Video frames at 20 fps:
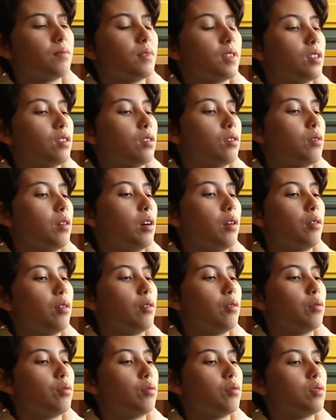
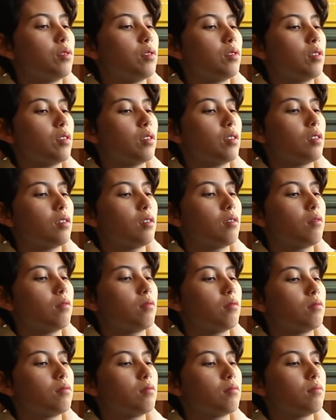
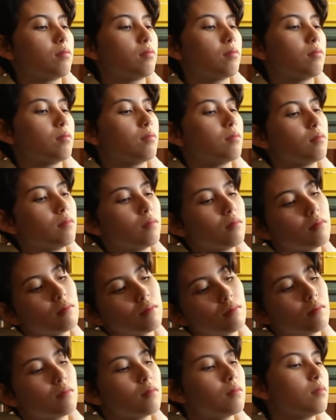
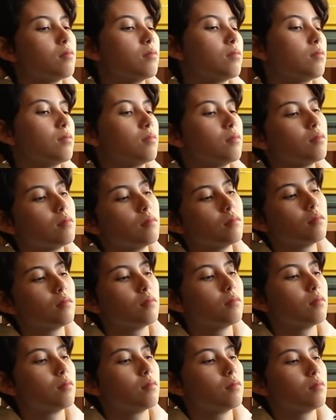
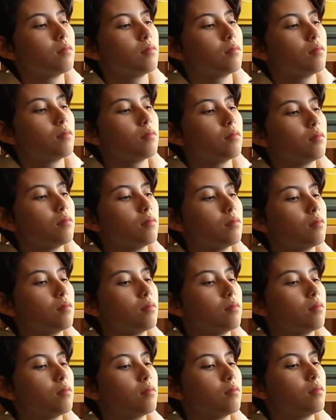
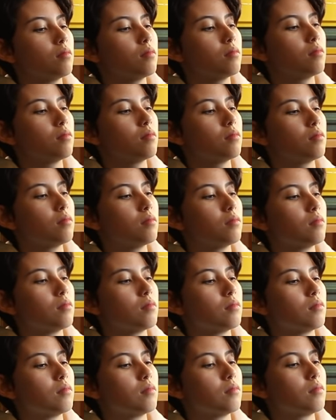
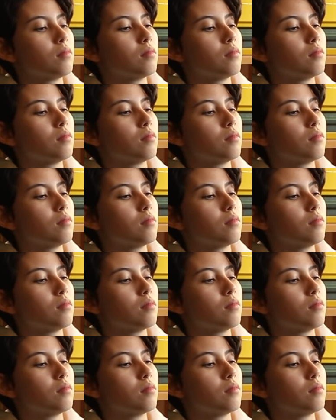Nothing is said.